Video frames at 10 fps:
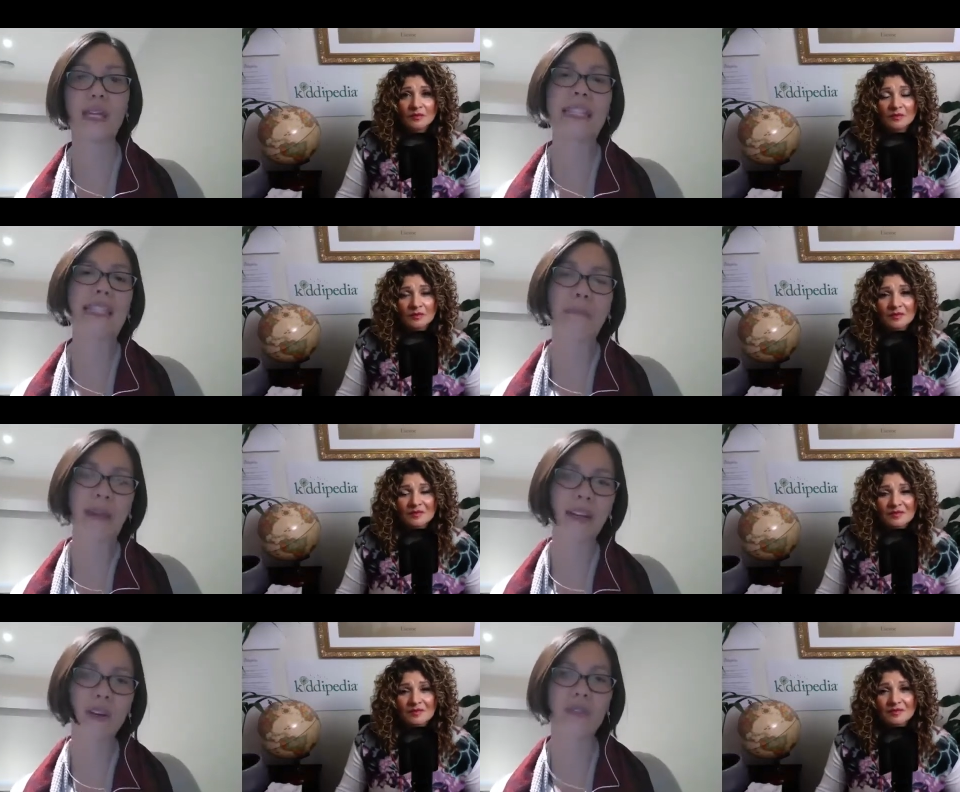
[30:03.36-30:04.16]
Speaker 1: ends up
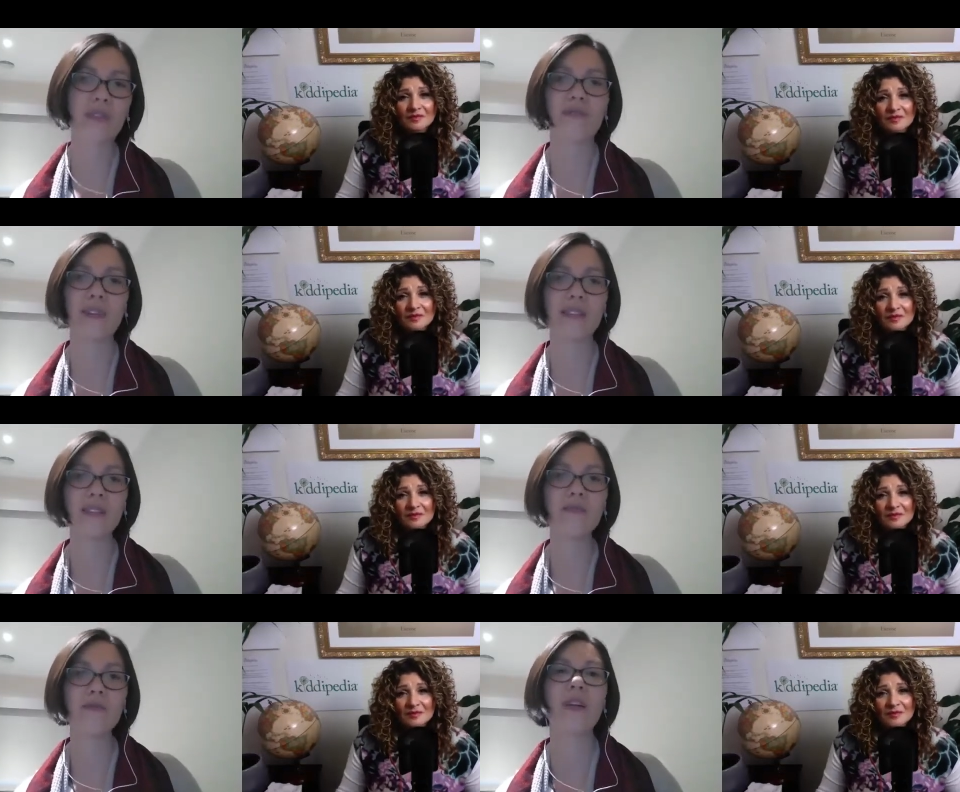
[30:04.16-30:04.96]
being cost effective